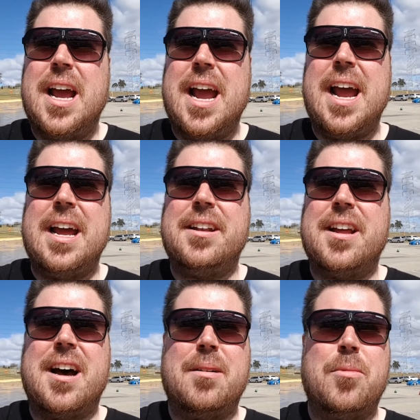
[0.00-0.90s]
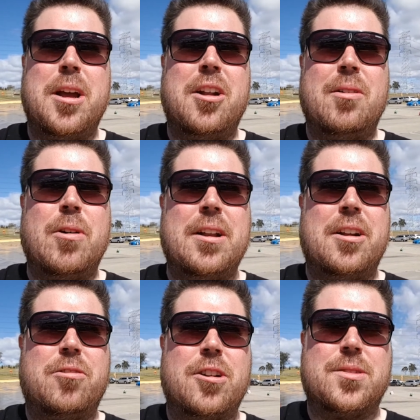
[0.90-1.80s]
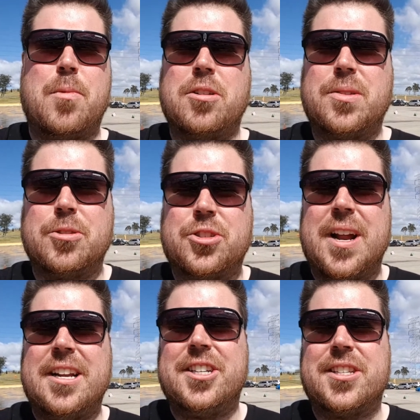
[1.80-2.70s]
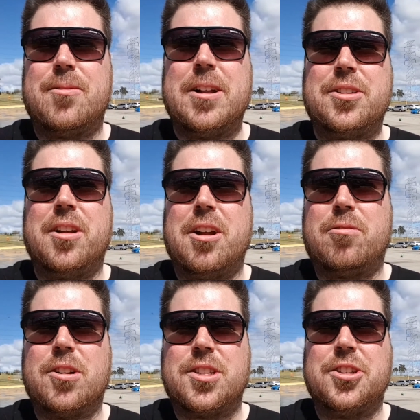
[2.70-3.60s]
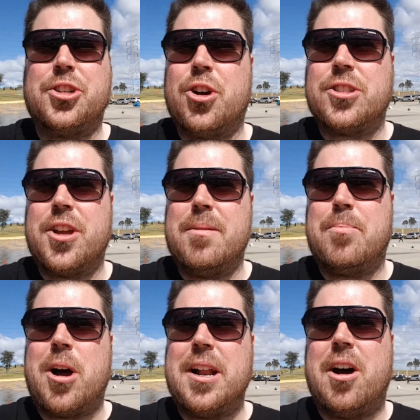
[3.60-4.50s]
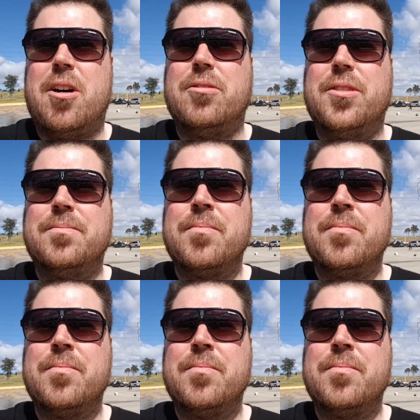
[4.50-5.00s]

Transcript: And, um, and I went across multiple strategies. I went across a short-term buy and hold,